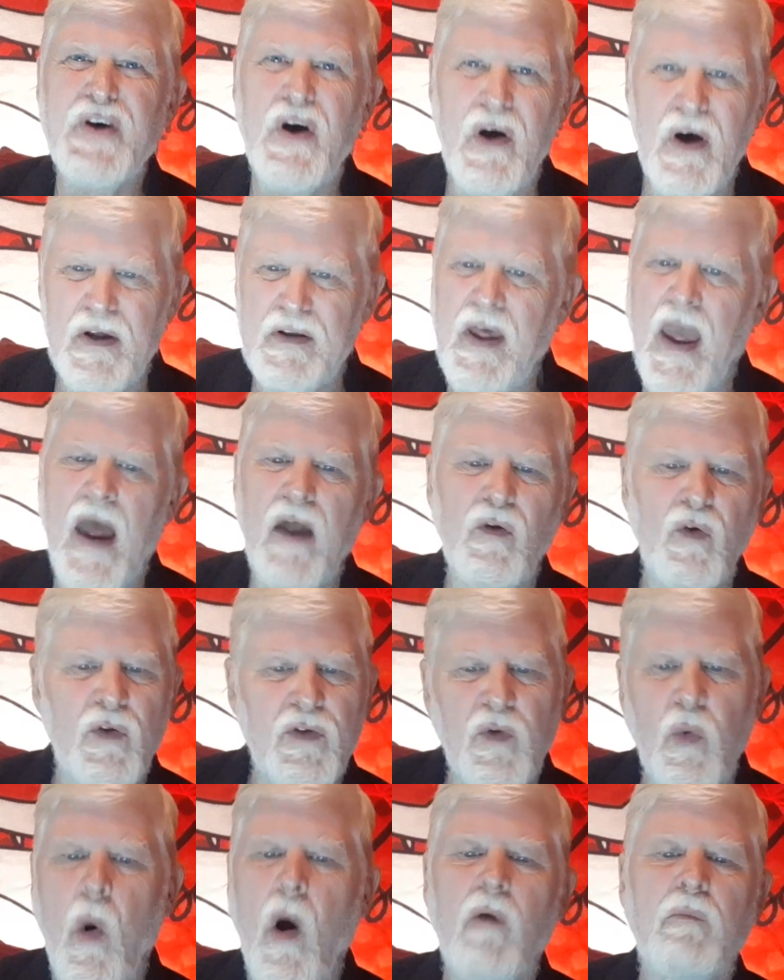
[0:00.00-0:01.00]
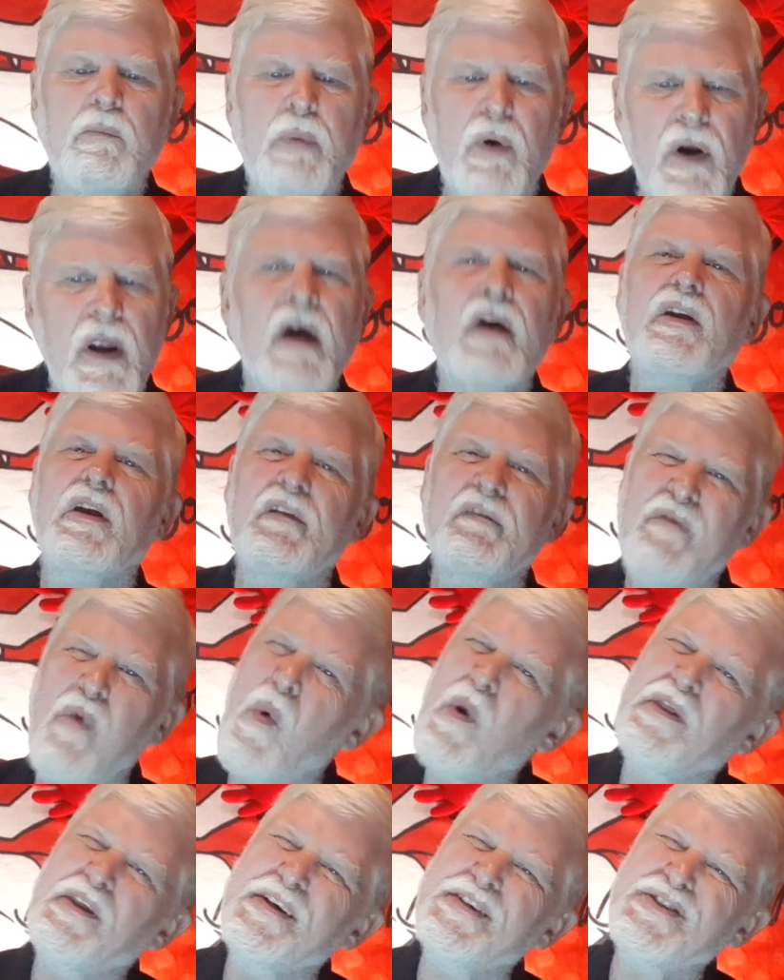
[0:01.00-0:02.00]
uh, Daniel 12 predicted
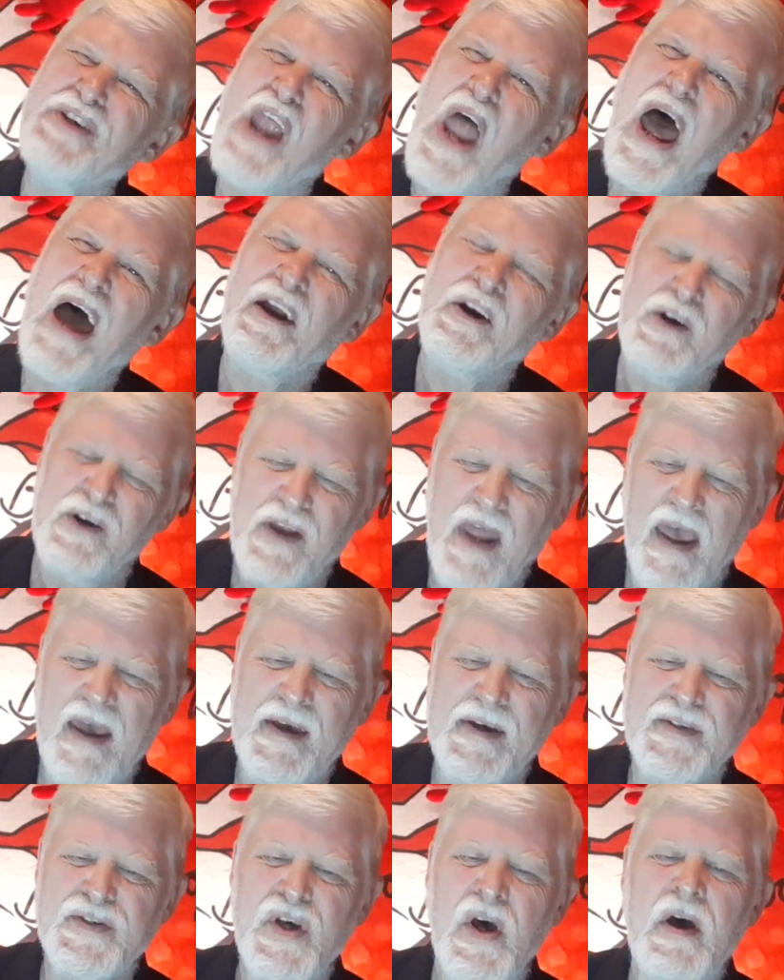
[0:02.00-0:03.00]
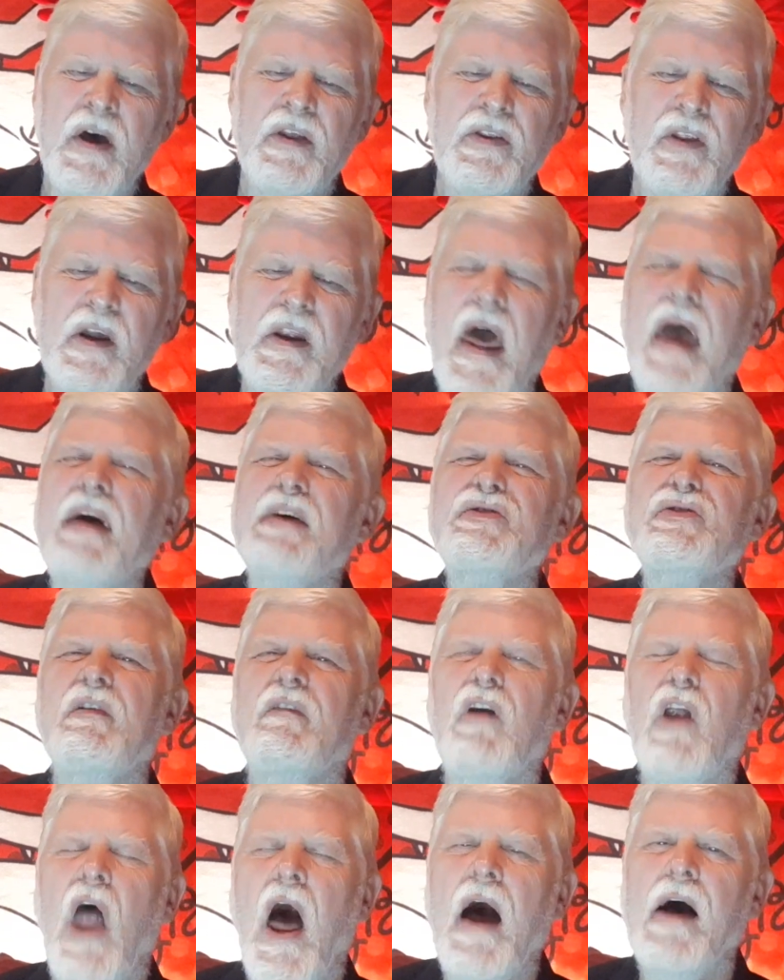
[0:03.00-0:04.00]
for these latter days the days of
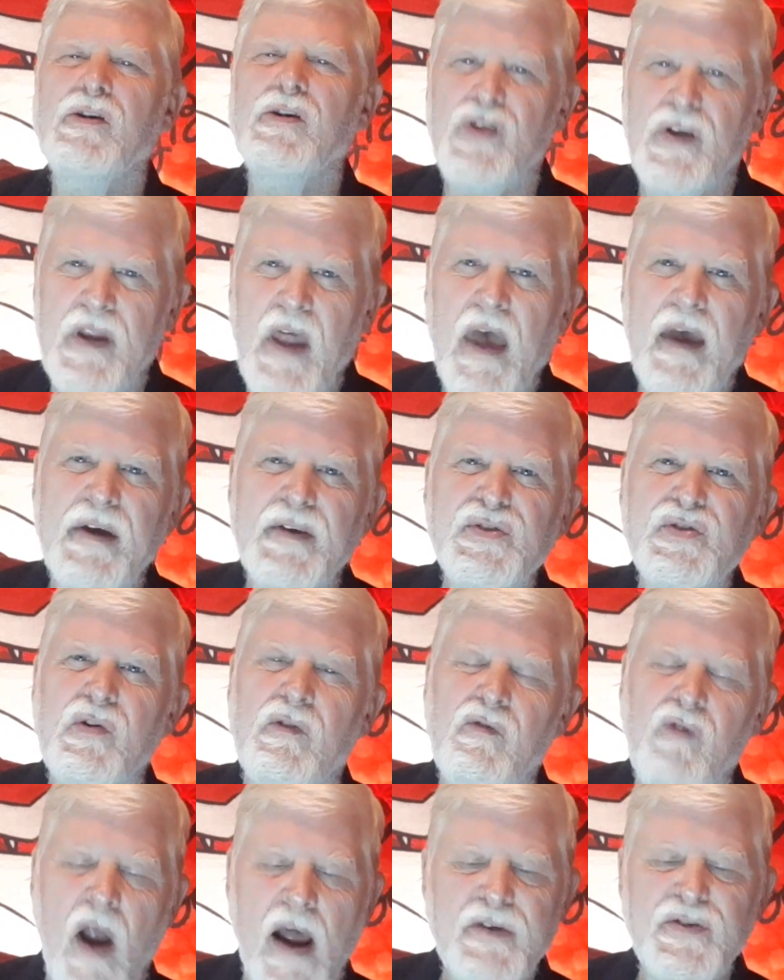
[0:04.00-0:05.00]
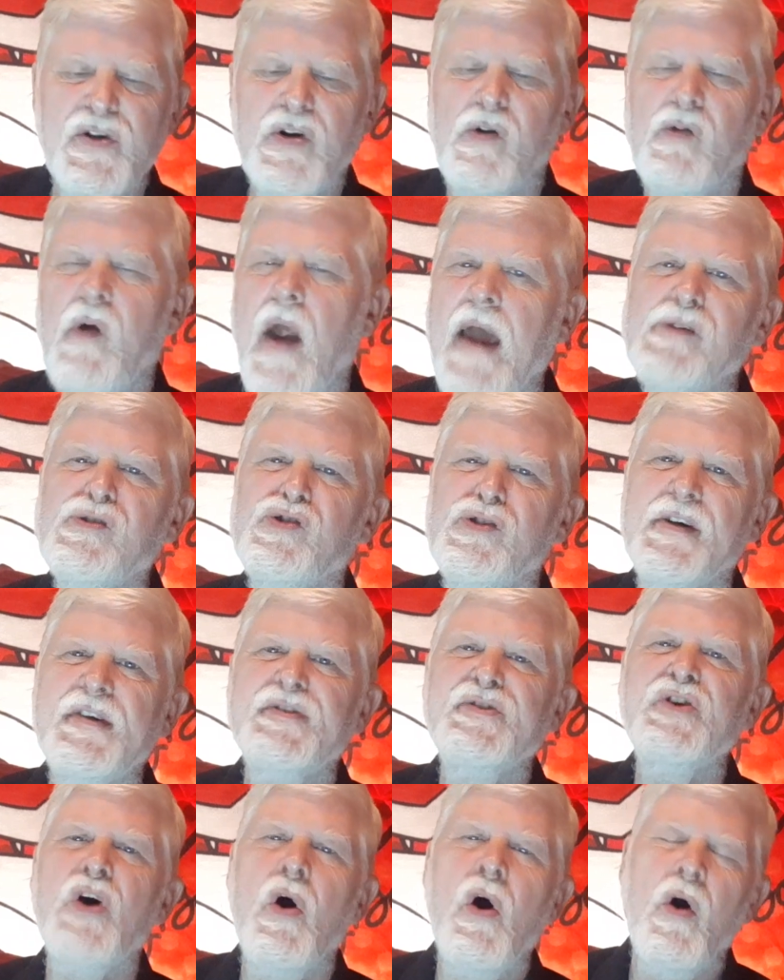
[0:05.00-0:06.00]
Elijah, days of
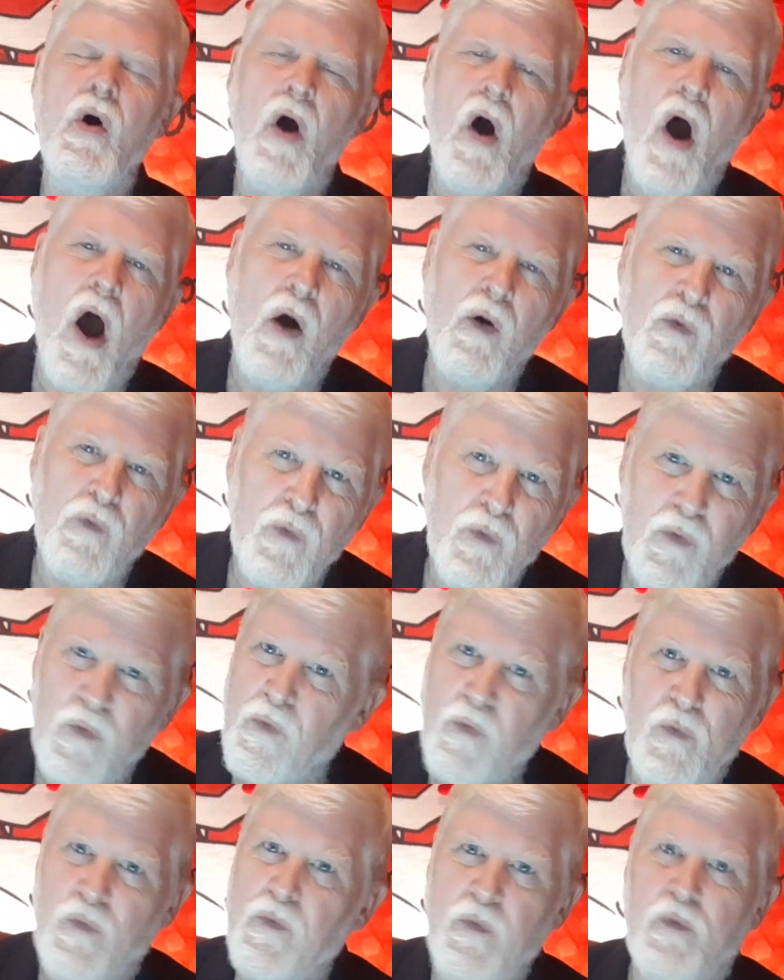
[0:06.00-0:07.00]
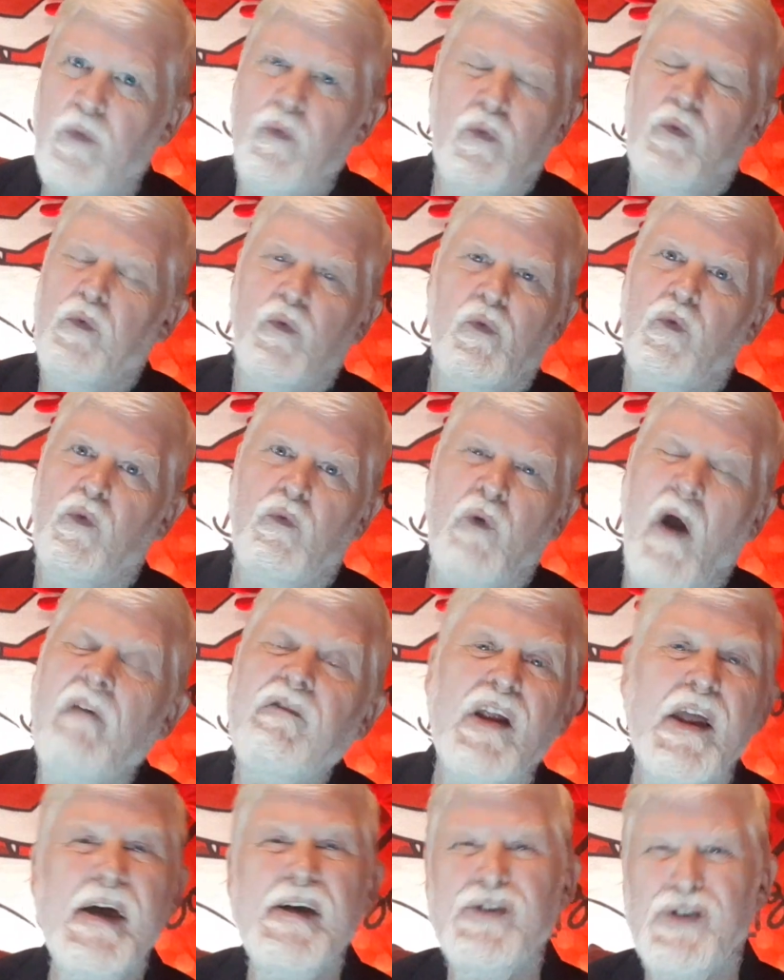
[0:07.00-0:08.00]
restorations, uh,
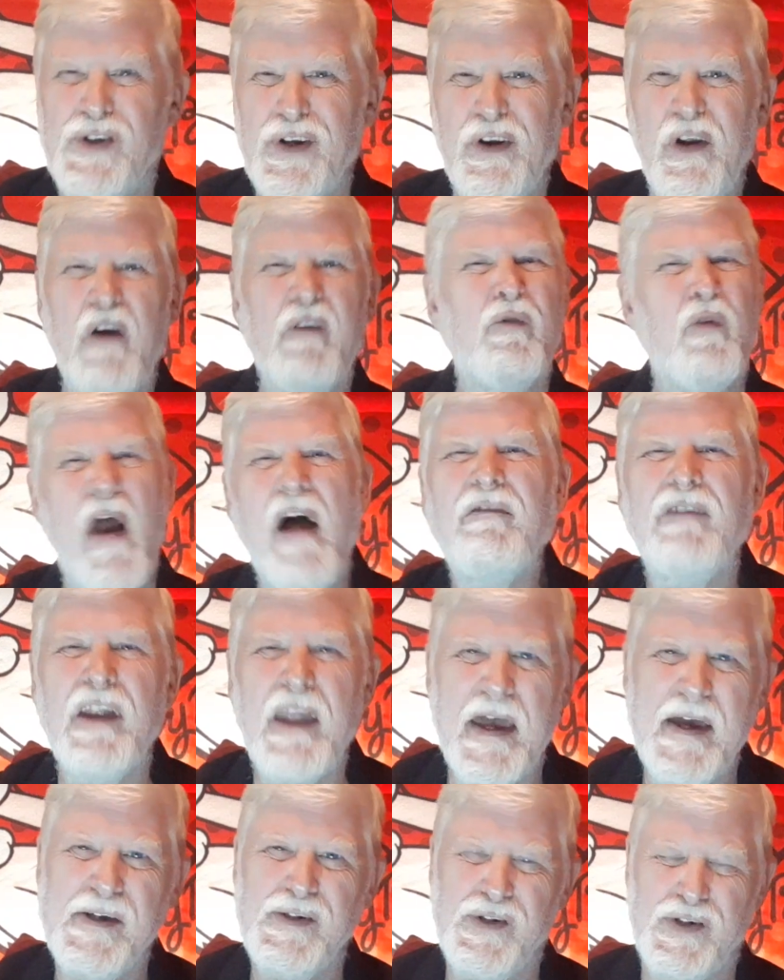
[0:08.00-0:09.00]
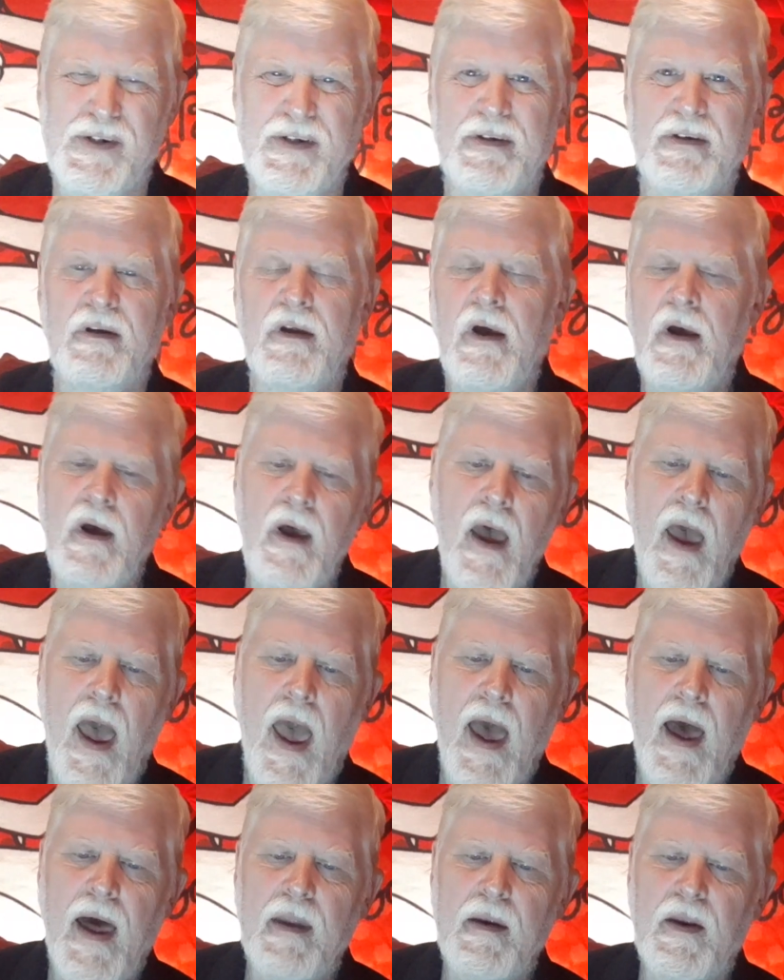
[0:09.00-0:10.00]
revelation of revelation.
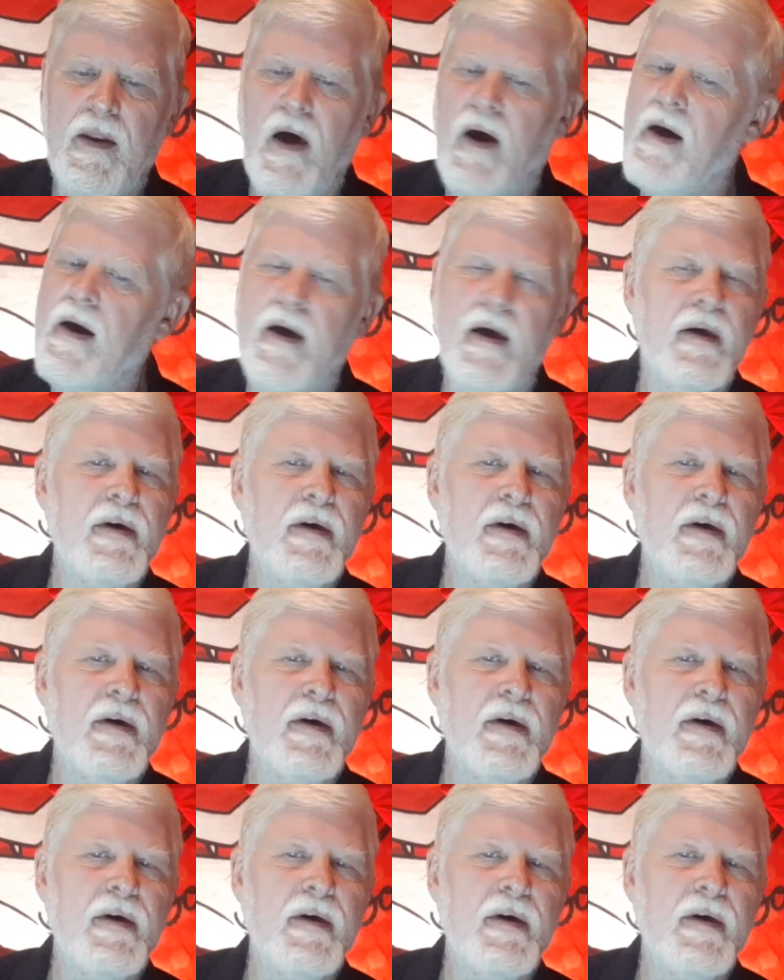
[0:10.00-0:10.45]
And uh,